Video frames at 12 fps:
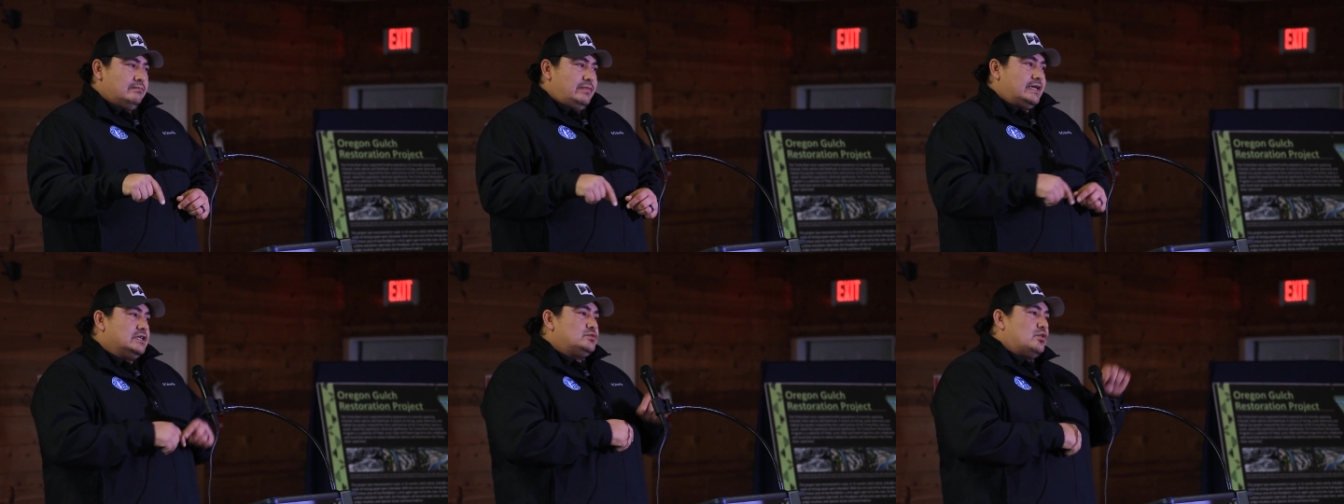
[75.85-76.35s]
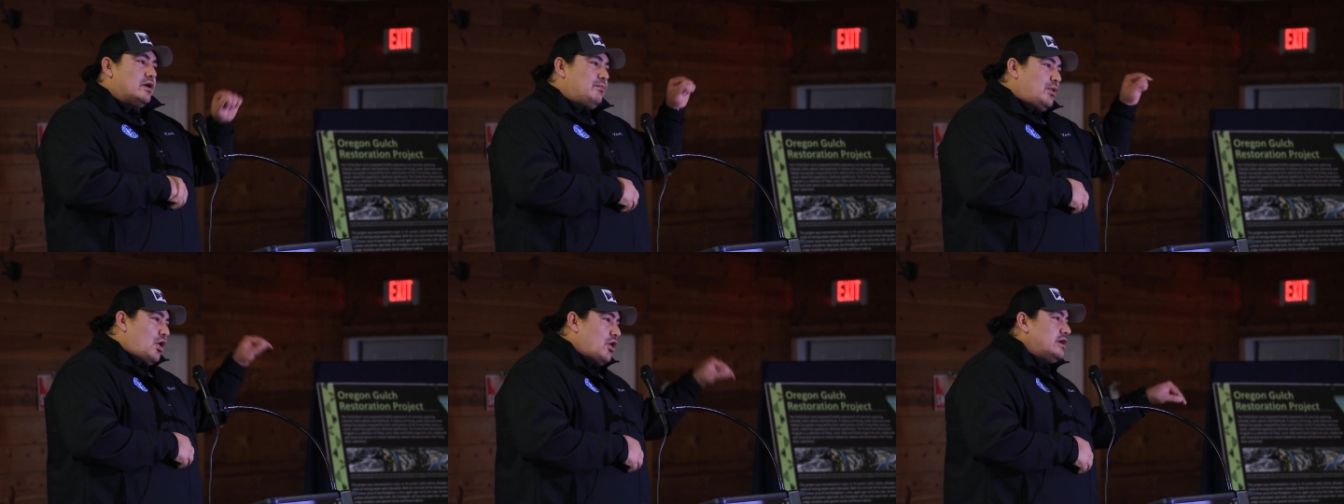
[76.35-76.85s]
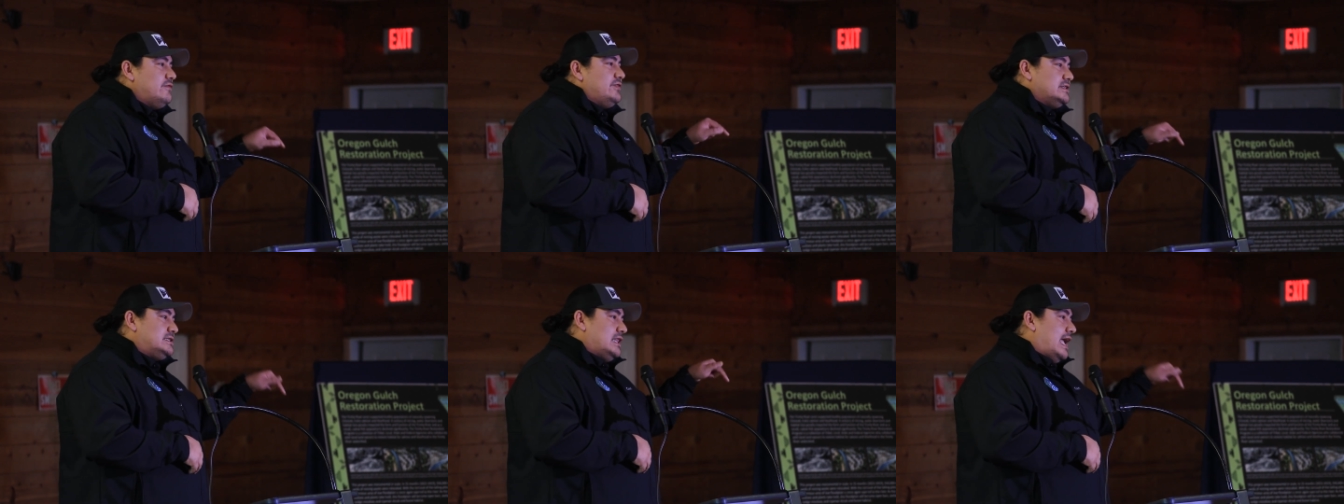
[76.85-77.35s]
Because we're a part of
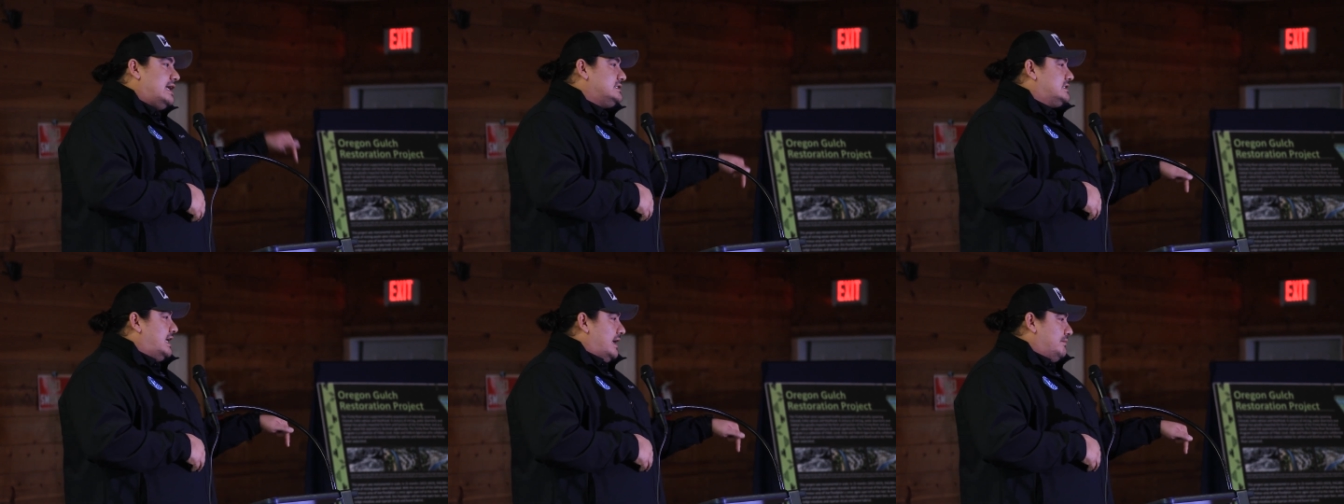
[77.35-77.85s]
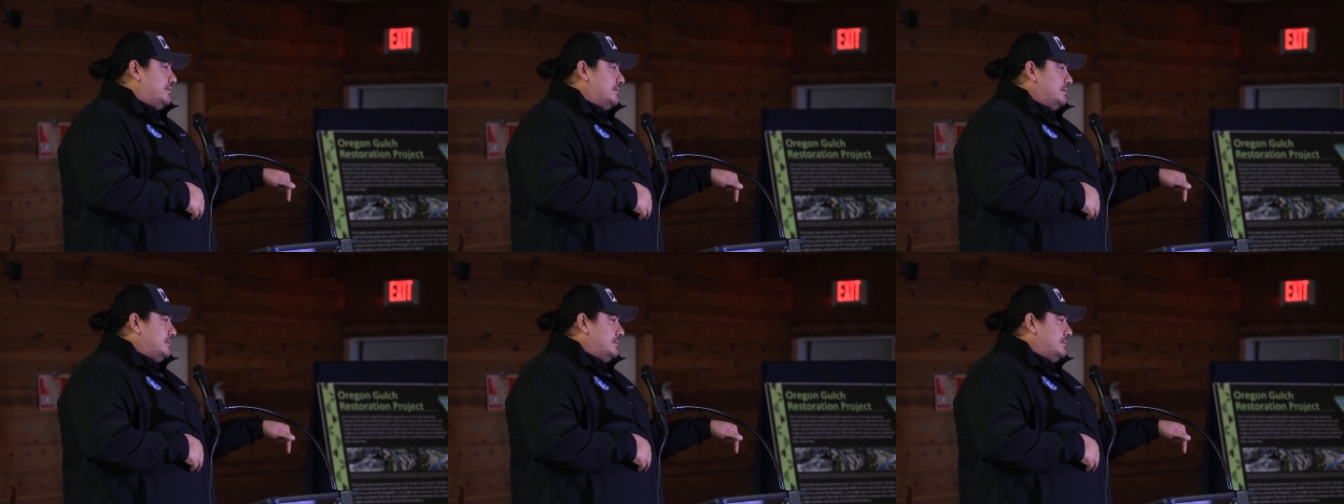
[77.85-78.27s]
this landscape.